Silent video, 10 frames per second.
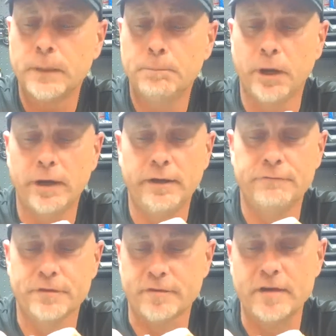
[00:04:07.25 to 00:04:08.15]
But
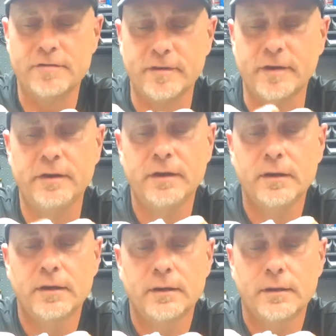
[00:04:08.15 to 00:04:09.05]
if it's AC,
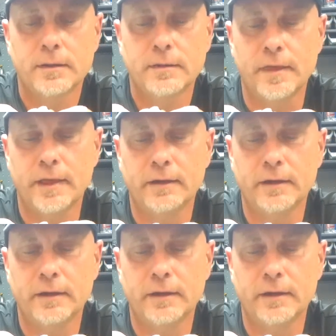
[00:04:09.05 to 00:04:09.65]
then,